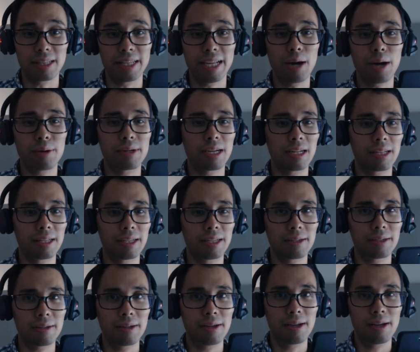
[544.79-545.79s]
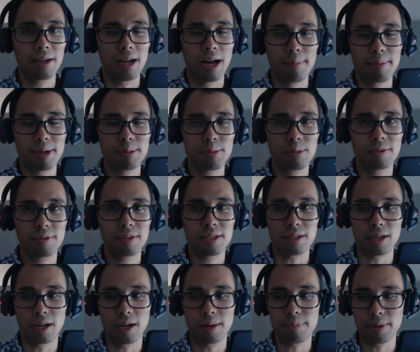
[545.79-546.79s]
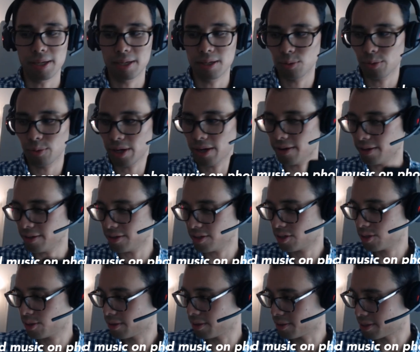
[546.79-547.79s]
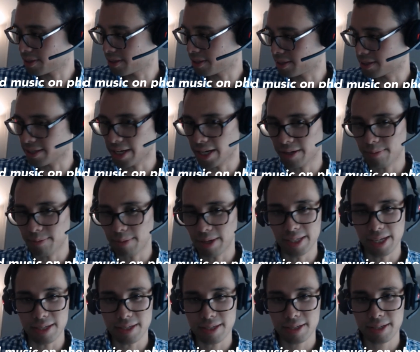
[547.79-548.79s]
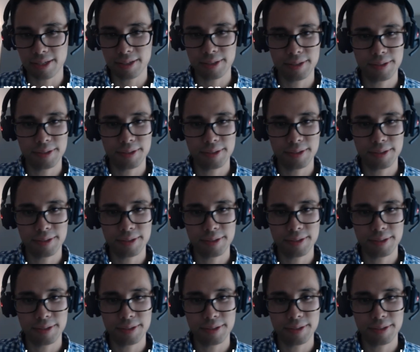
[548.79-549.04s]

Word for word: loud and clear. I'm going to move this up and away to the, the side of my desk.